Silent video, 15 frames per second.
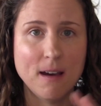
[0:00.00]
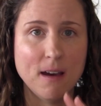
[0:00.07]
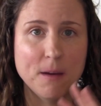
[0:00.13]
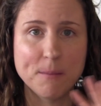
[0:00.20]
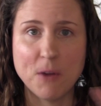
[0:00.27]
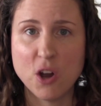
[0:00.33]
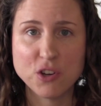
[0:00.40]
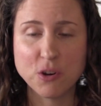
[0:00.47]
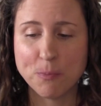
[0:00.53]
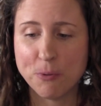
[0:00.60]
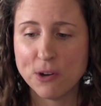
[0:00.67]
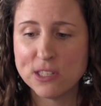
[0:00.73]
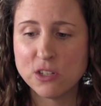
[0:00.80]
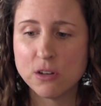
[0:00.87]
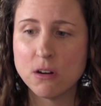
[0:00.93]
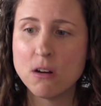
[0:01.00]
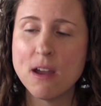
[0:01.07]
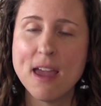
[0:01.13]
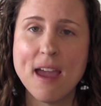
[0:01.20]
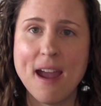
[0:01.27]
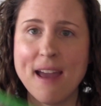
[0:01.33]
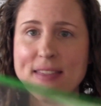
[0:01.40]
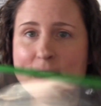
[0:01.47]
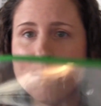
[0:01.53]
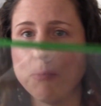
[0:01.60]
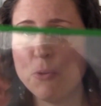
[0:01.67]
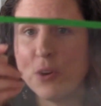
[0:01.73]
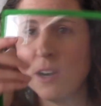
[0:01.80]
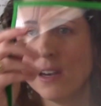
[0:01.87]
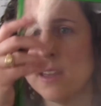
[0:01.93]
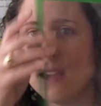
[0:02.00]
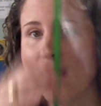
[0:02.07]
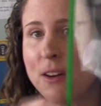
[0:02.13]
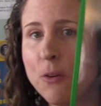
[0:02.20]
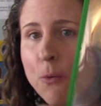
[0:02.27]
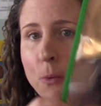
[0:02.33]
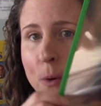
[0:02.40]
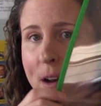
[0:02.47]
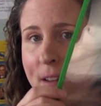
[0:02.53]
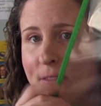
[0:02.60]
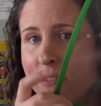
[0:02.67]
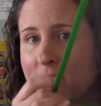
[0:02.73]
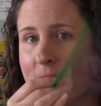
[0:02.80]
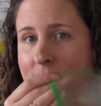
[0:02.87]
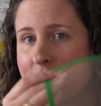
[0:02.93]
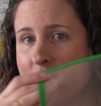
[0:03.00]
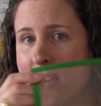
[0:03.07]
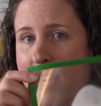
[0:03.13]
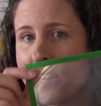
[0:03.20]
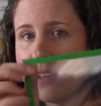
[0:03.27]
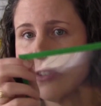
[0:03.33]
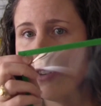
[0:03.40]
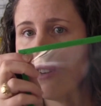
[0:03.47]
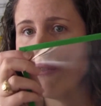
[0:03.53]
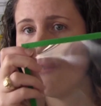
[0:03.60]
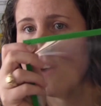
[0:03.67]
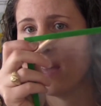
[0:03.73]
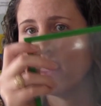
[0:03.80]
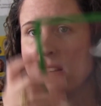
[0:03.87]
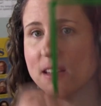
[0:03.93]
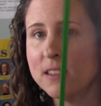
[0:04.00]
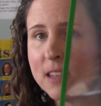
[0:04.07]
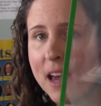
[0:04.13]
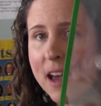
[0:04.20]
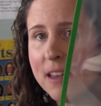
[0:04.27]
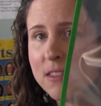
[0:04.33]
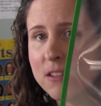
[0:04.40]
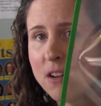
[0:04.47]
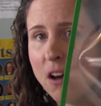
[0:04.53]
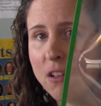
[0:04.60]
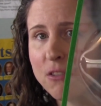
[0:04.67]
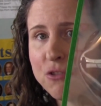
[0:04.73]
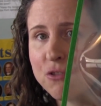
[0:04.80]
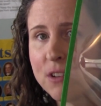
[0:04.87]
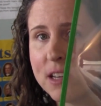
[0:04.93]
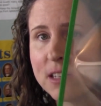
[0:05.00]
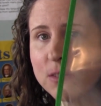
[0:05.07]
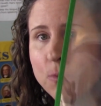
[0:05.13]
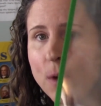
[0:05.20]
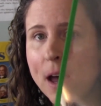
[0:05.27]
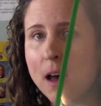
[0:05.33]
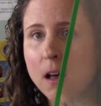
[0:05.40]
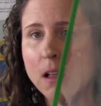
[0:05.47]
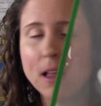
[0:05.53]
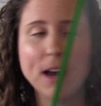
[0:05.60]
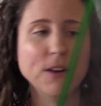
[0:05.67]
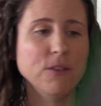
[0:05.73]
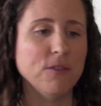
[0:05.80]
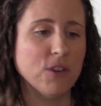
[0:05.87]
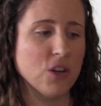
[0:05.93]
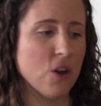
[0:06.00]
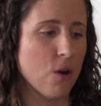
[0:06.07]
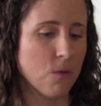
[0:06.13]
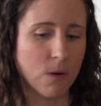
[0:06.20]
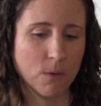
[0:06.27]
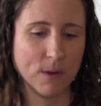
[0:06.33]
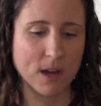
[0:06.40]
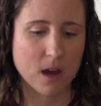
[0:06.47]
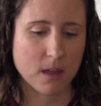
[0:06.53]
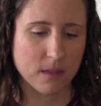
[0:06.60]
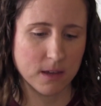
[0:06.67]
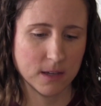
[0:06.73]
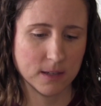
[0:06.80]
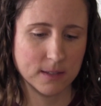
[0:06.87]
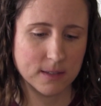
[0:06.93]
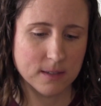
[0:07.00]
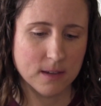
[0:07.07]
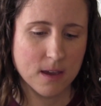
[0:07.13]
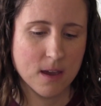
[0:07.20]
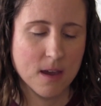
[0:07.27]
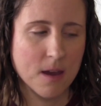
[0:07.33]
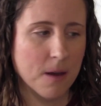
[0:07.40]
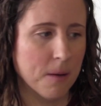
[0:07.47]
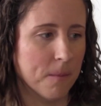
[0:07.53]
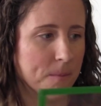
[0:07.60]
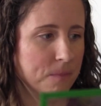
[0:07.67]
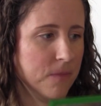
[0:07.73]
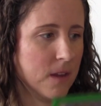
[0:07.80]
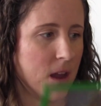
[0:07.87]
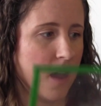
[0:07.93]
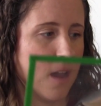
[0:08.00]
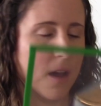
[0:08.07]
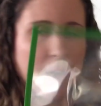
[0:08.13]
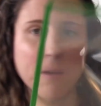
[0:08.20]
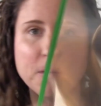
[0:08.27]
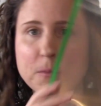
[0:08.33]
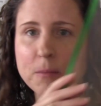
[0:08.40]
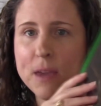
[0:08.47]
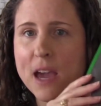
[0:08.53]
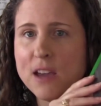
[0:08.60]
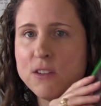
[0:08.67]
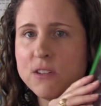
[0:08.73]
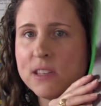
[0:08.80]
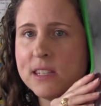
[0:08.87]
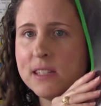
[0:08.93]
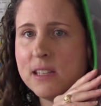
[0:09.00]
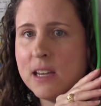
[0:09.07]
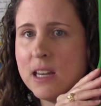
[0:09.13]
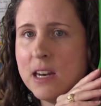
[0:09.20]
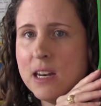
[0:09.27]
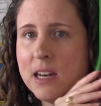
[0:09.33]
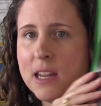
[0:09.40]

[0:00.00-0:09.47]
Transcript: um, on your printer and then put it in one of these things. You can find these at the Dollar Tree as well. I don't even know where we got this. Uh, but yeah, you could stick it